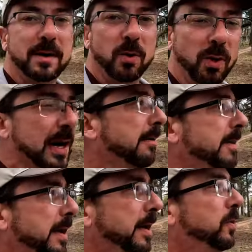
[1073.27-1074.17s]
We're
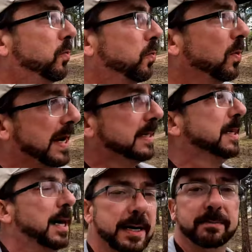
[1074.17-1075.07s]
having a great
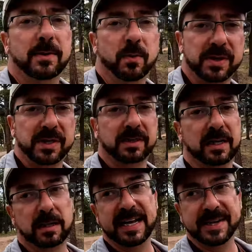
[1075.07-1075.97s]
time with the
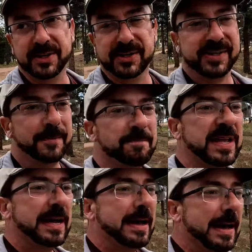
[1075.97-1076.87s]
Little Landers.
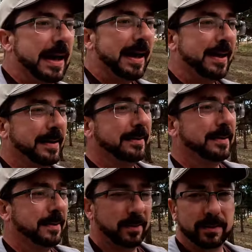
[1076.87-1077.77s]
And
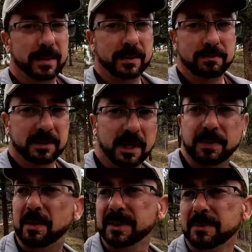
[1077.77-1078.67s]
we're
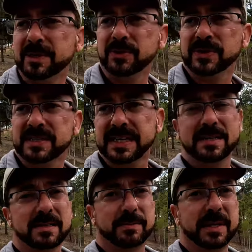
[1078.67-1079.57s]
probably gonna be doing this
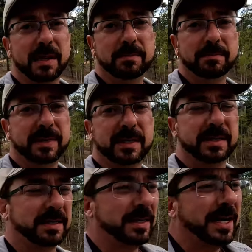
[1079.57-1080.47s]
again sometime, because
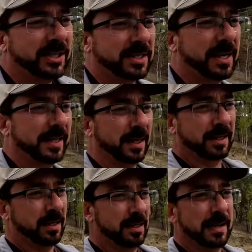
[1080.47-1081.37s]
it's not just like a
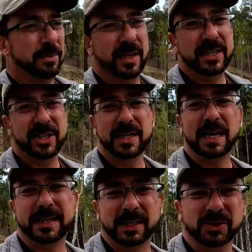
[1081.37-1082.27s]
collaboration,
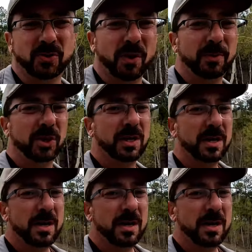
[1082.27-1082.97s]
not like a normal